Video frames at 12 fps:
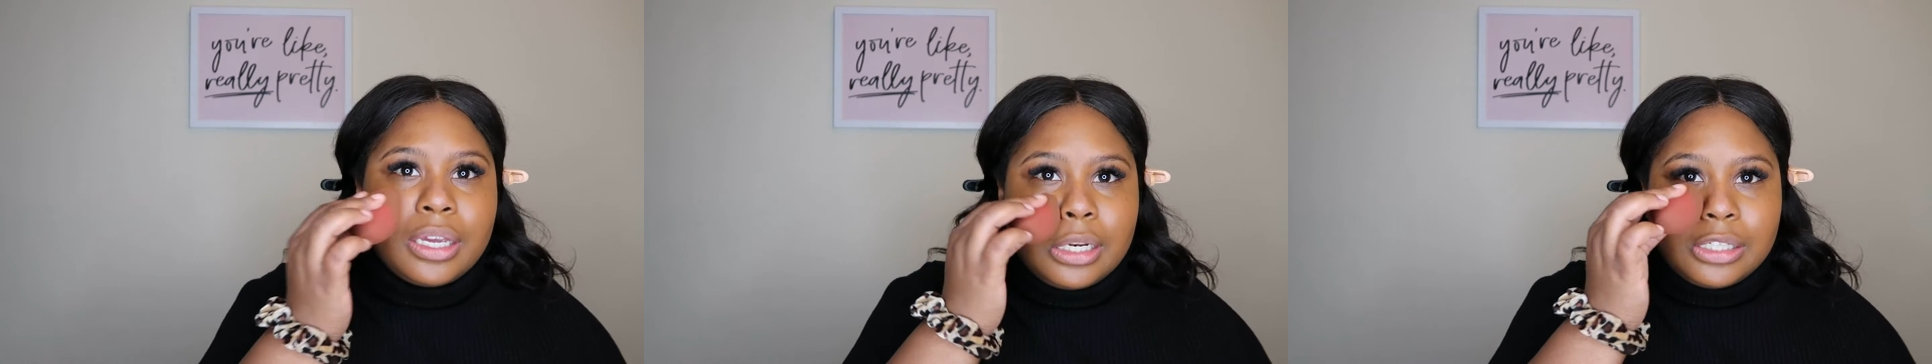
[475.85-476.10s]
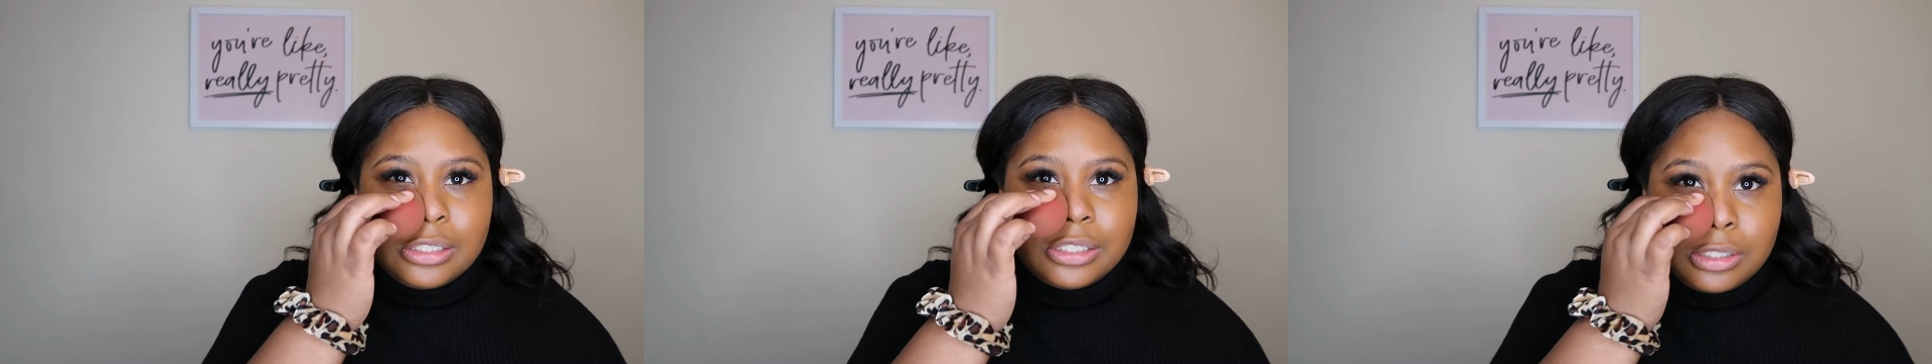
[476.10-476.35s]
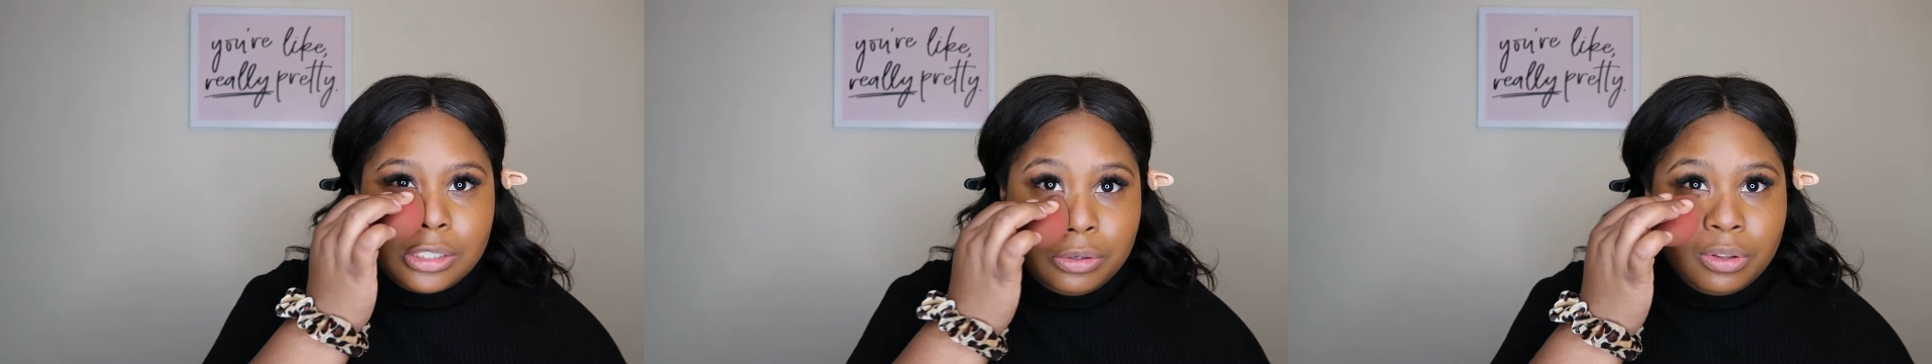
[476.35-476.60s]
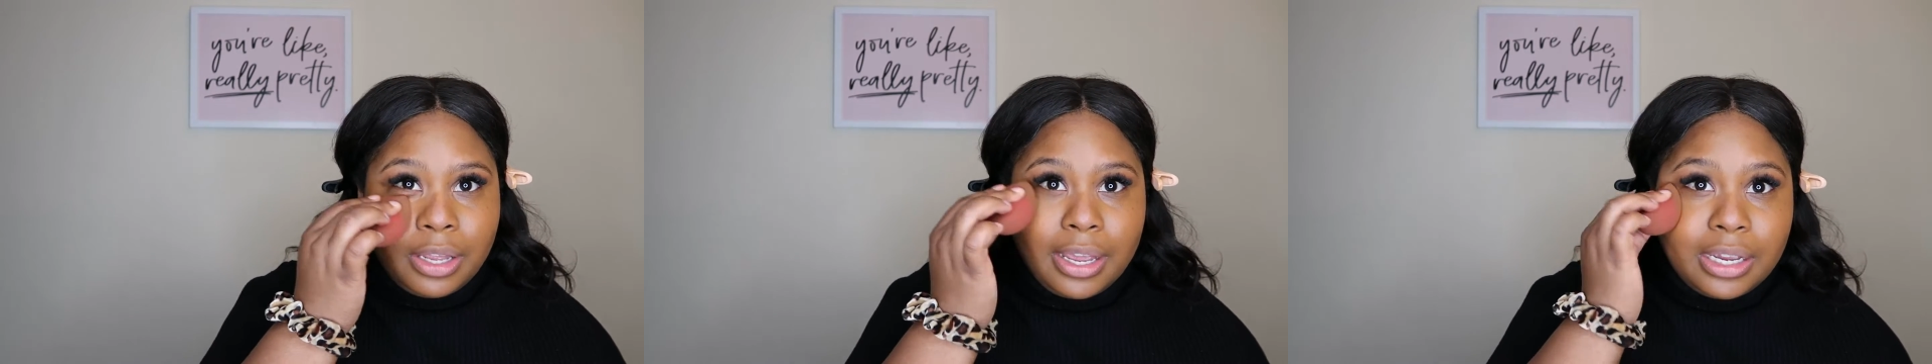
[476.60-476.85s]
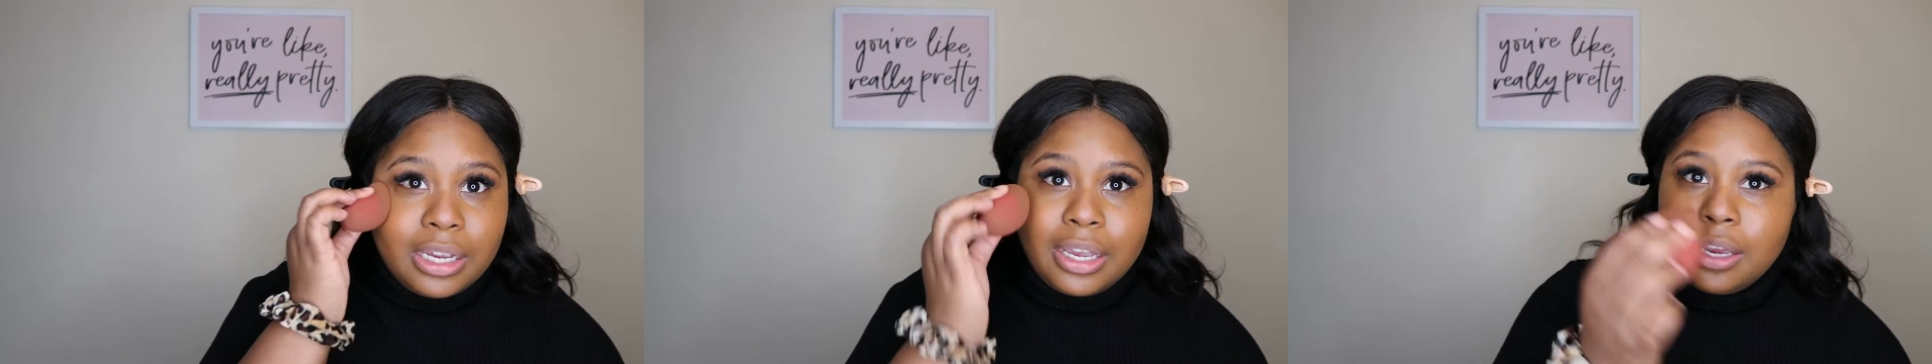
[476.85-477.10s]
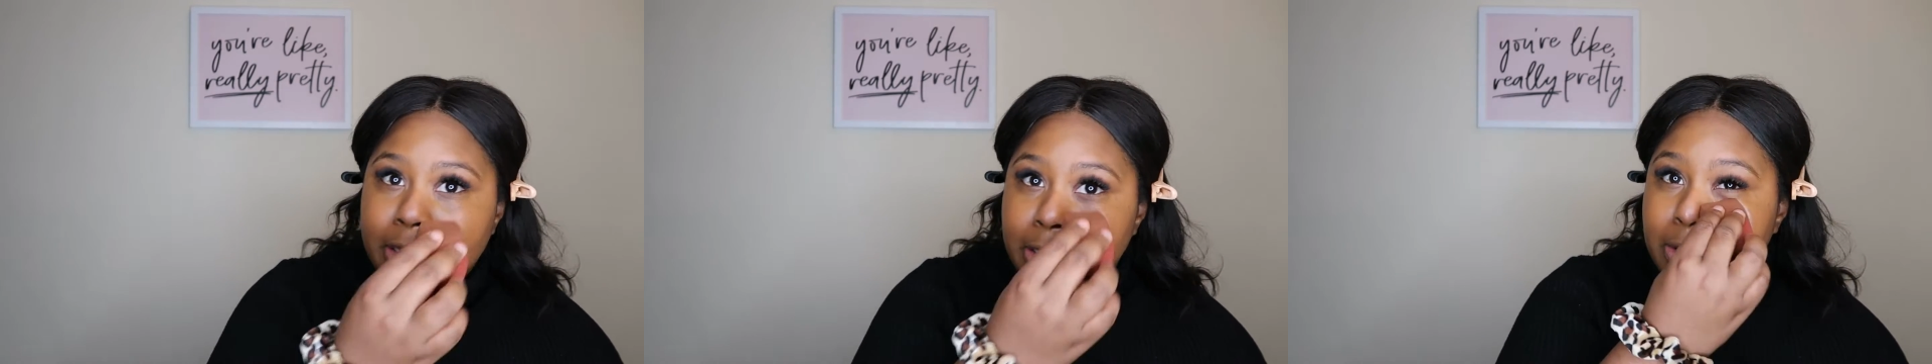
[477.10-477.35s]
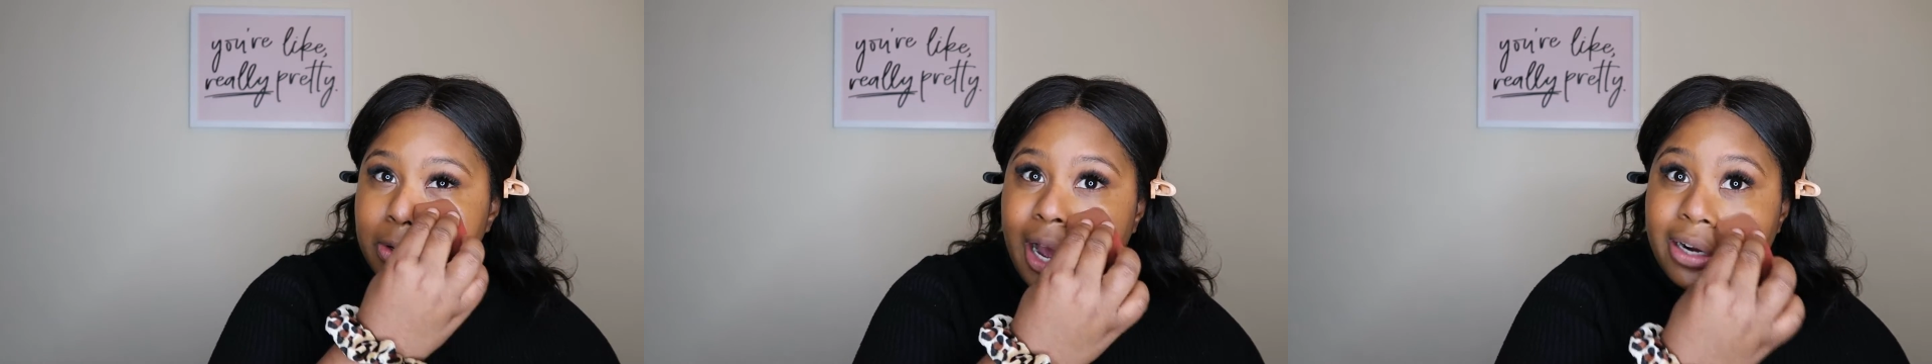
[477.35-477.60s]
it isn't too light, and